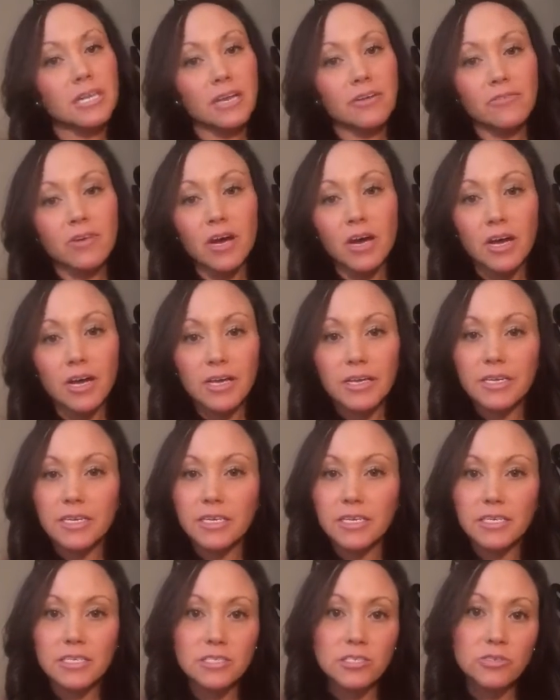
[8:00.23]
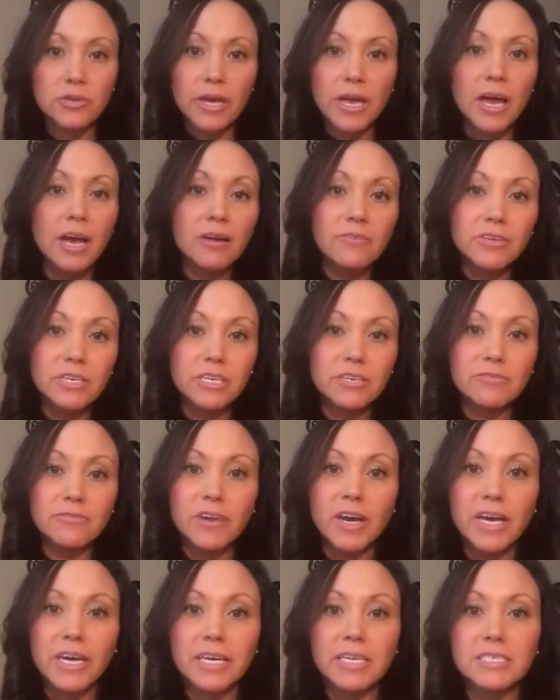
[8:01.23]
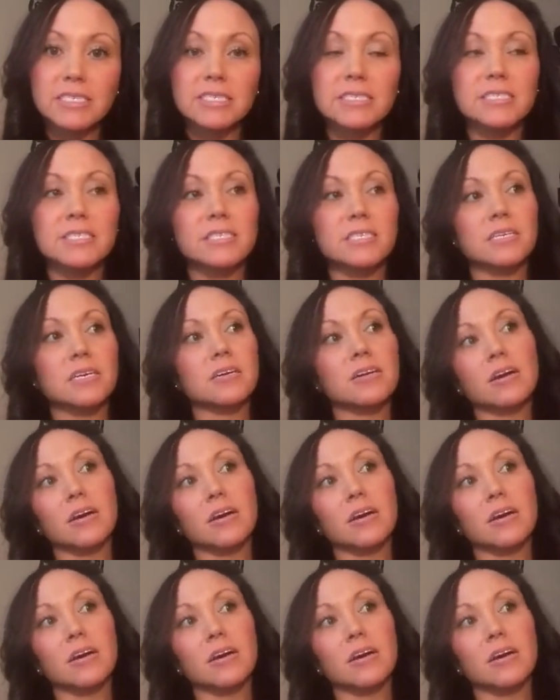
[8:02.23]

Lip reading: that I've gotten is, do I have any advice?